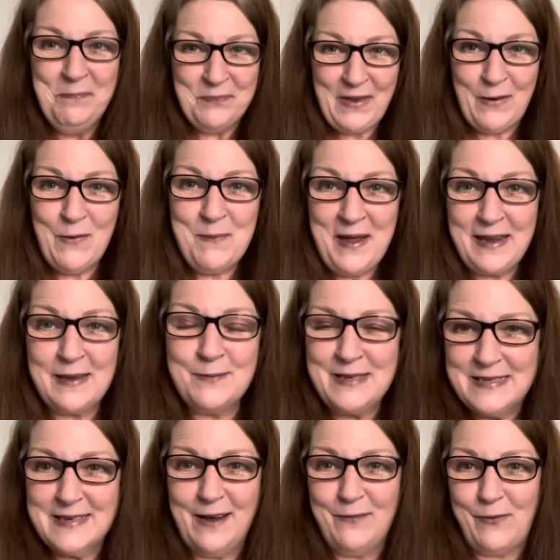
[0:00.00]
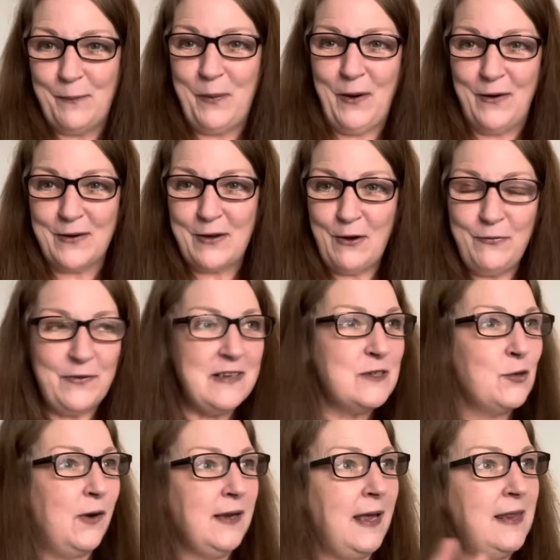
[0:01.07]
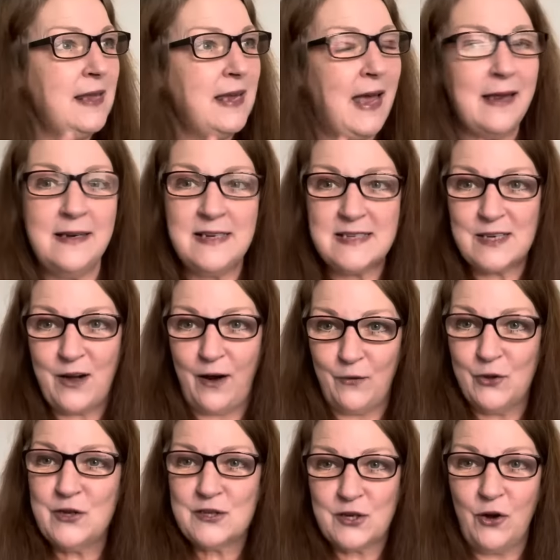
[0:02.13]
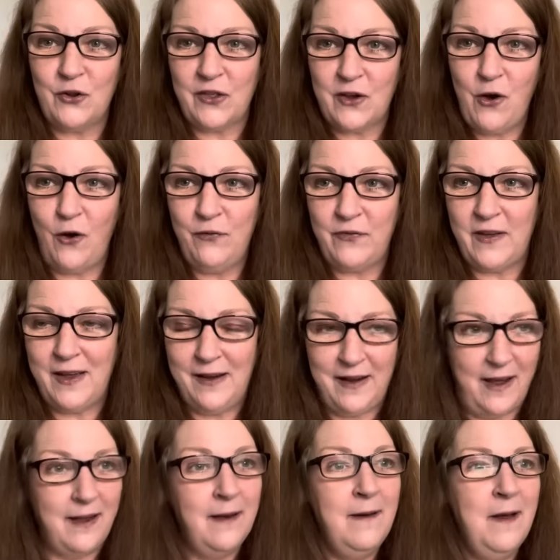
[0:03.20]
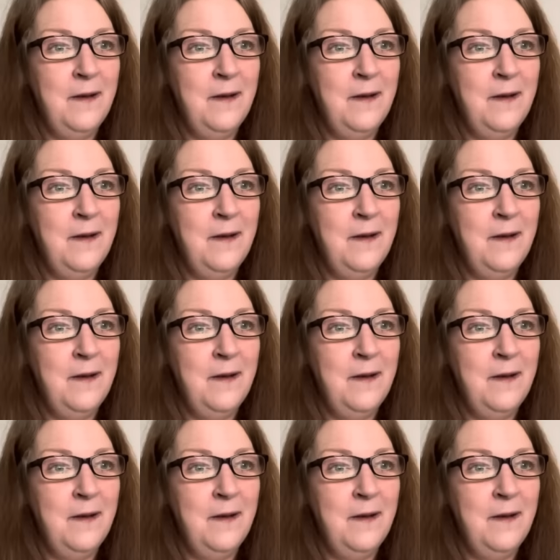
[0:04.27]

I'm making myself a pot of coffee, so I get the canister out that's got the coffee in it,